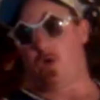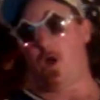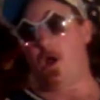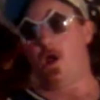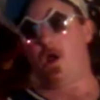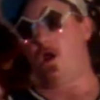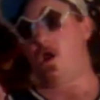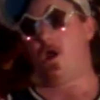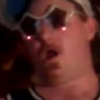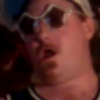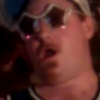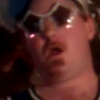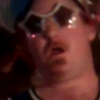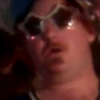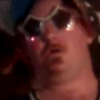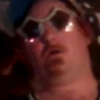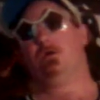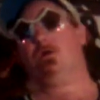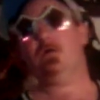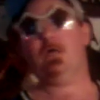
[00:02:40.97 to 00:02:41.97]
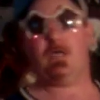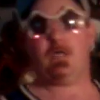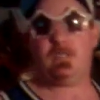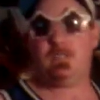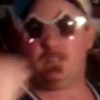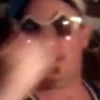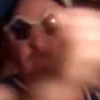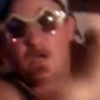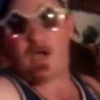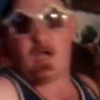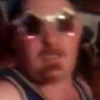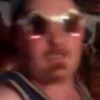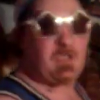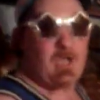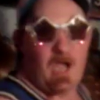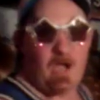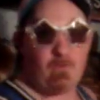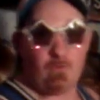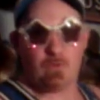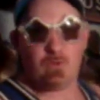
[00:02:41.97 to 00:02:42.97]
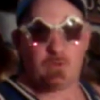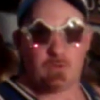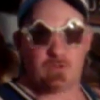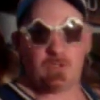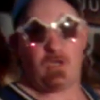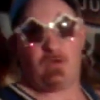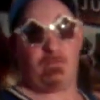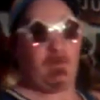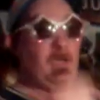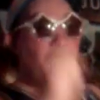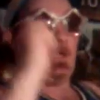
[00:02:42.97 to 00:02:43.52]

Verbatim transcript: yeah. He knocks out Rusev.